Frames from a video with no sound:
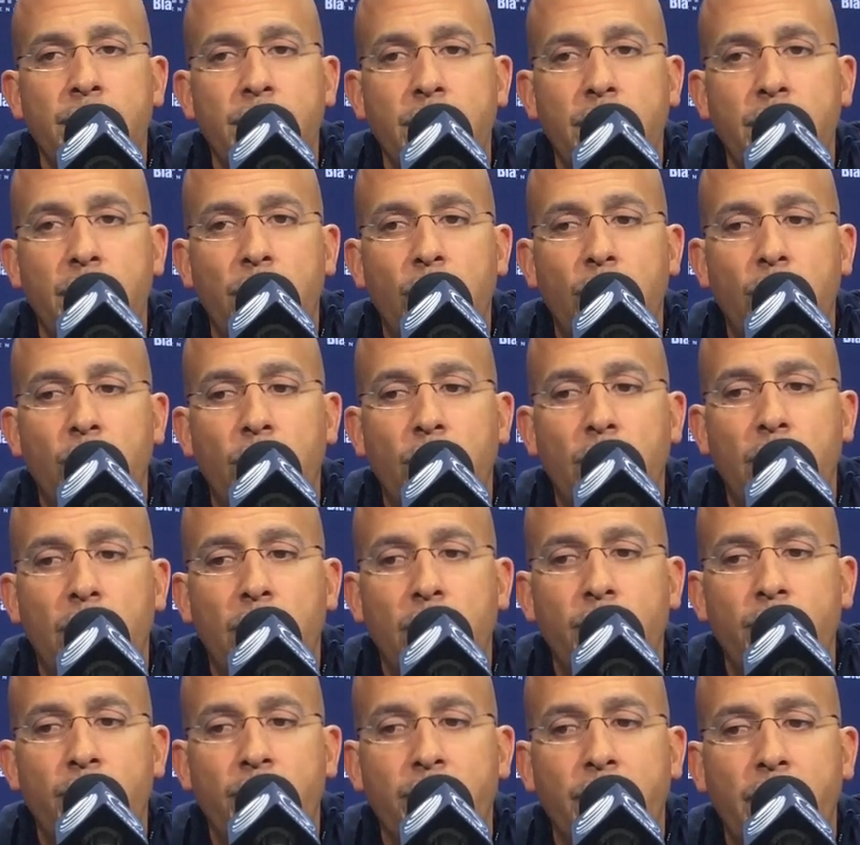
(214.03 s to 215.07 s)

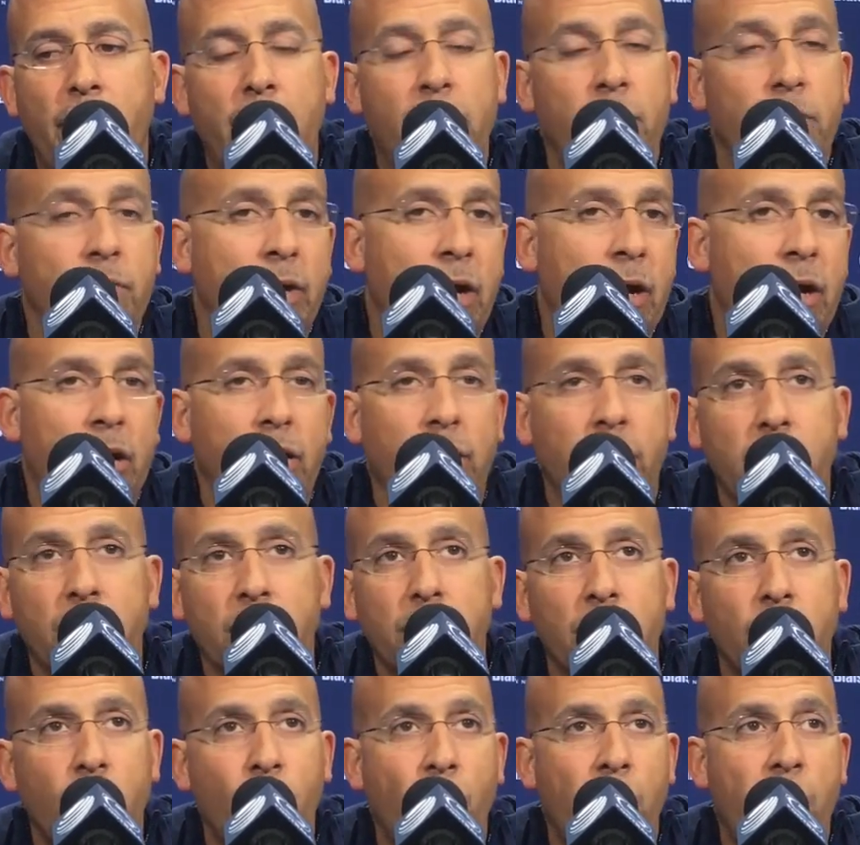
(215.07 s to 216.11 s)
I don't care
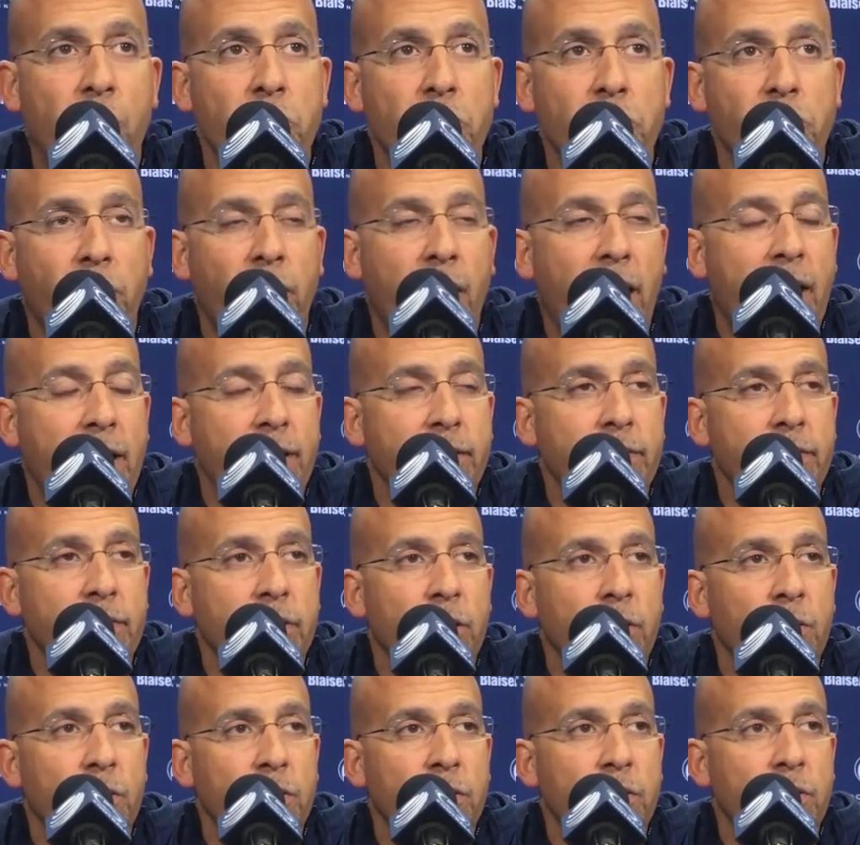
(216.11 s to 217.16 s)
where you're at,
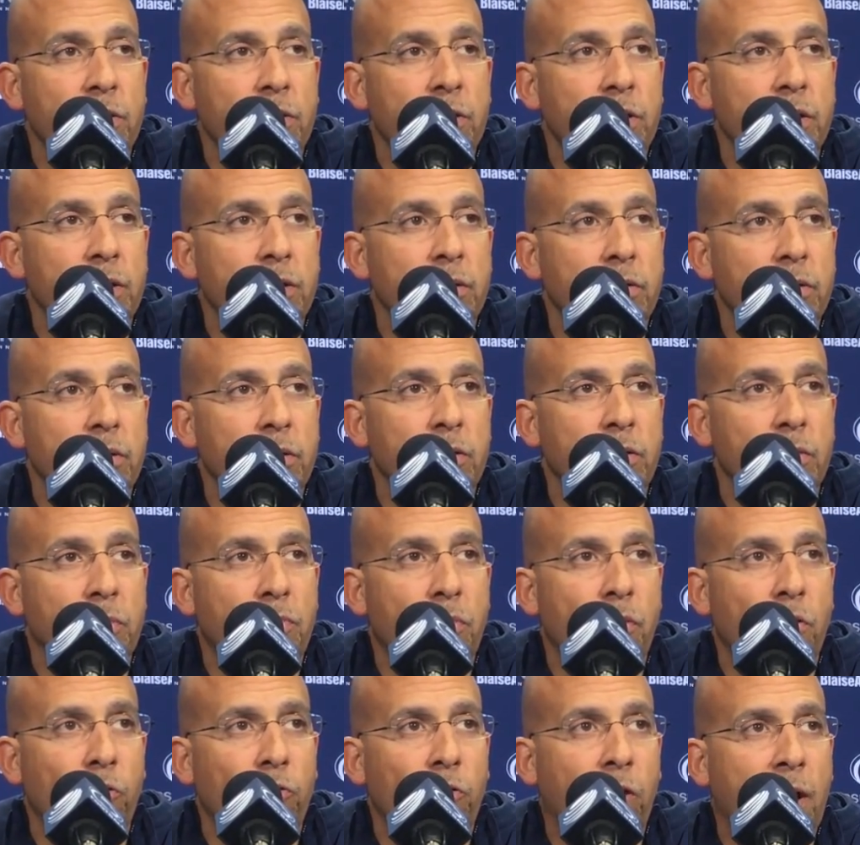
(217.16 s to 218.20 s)
in your
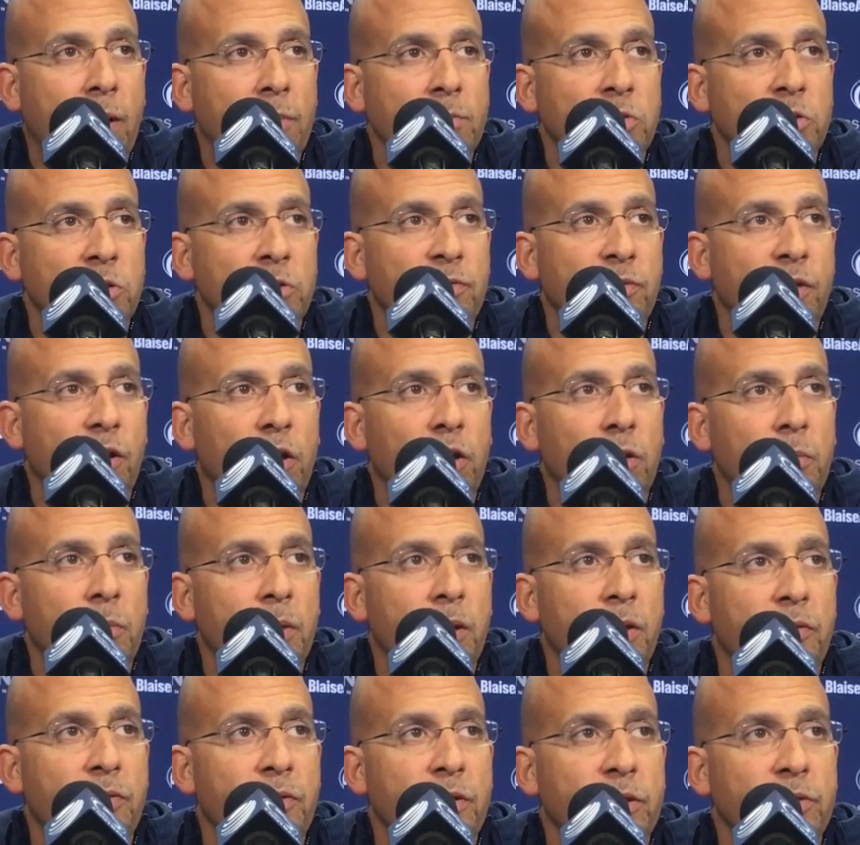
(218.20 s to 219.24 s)
program's
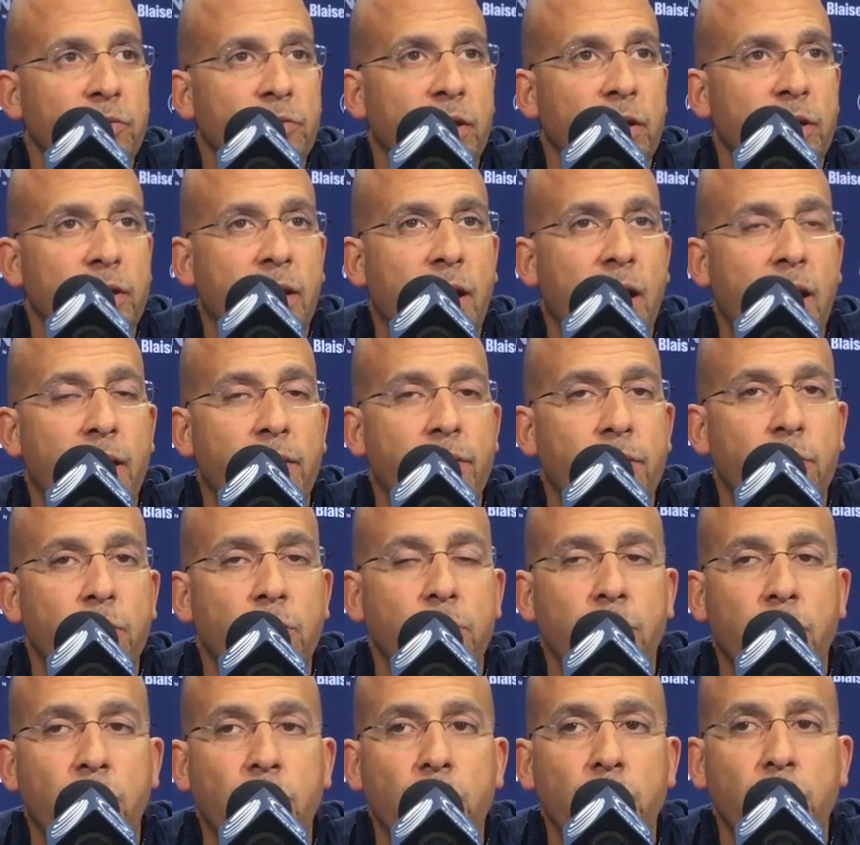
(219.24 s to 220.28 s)
development and things like that.
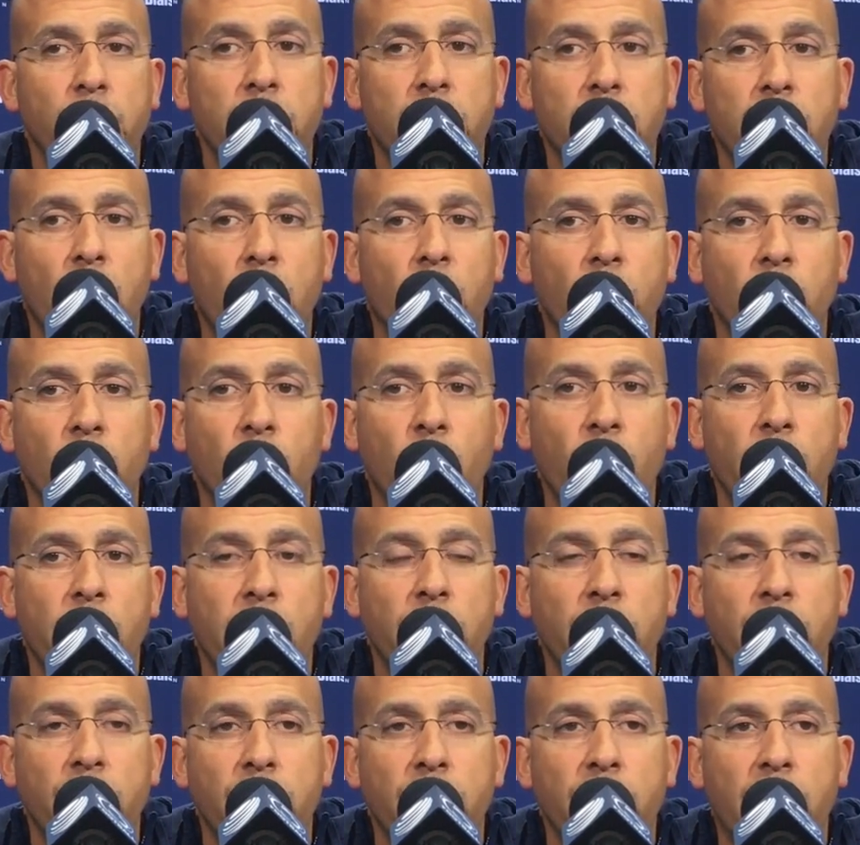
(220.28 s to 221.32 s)
Those
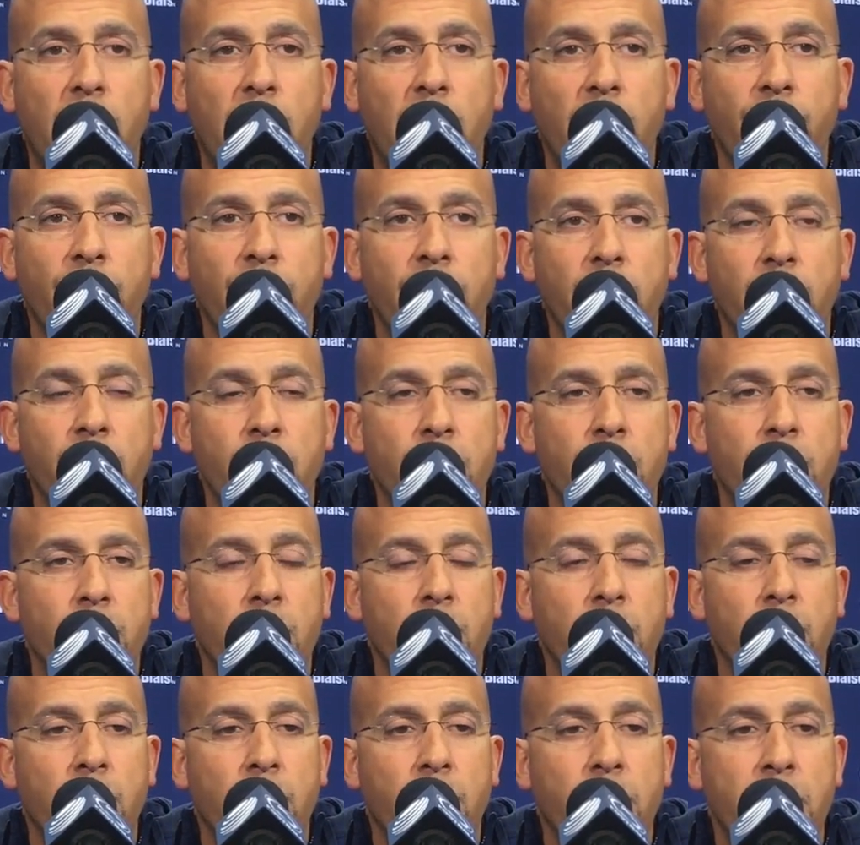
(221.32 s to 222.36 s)
wins have a
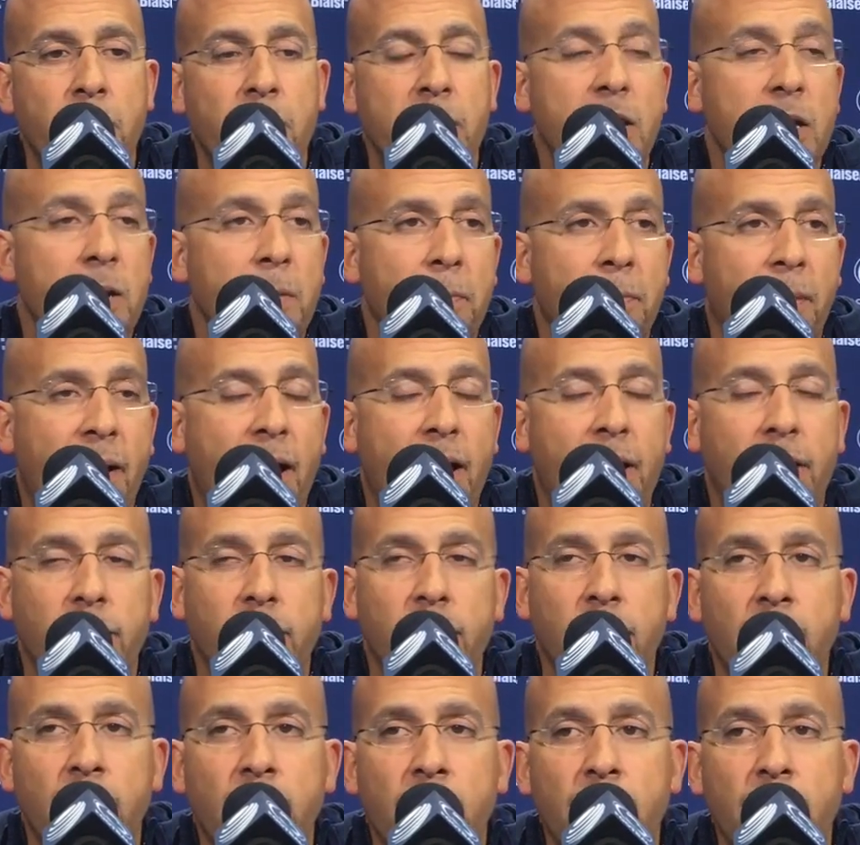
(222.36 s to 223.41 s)
big impact